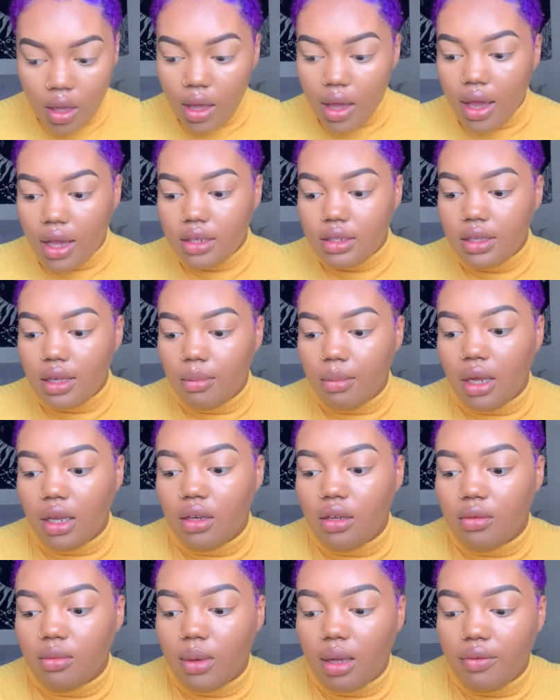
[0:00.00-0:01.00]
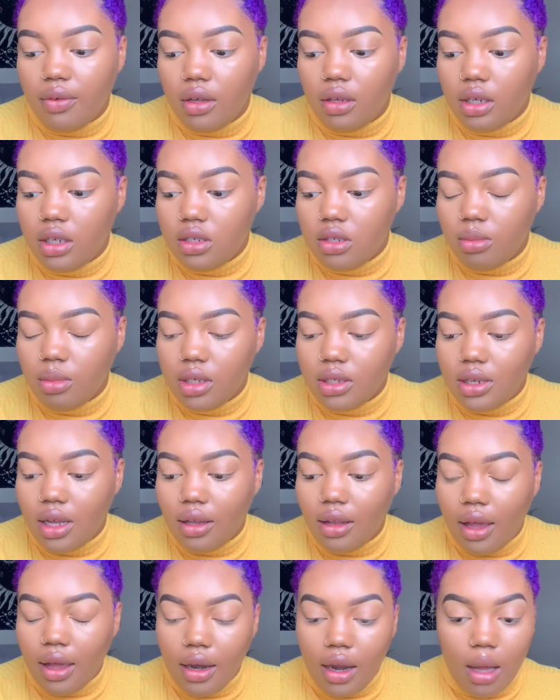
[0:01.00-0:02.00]
Actually, I'm not doing my foundation brush, I
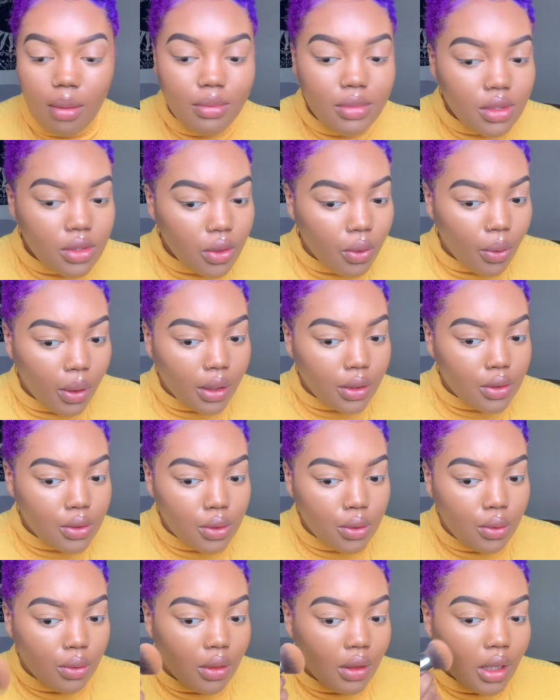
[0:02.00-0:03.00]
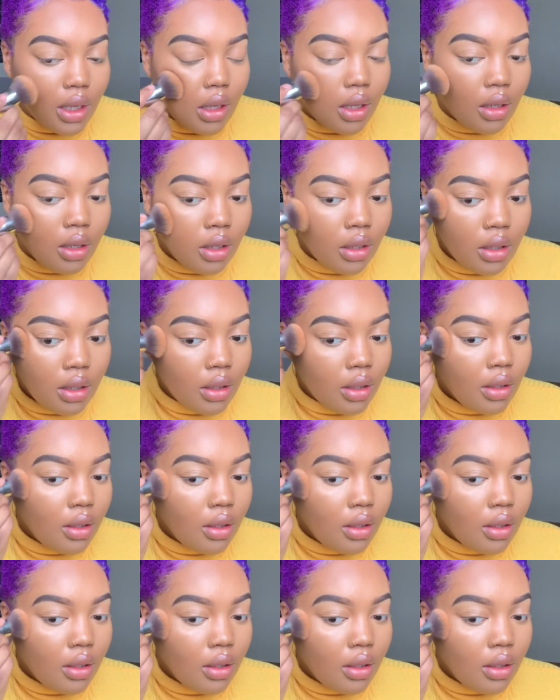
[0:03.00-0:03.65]
lied. I'm just going to then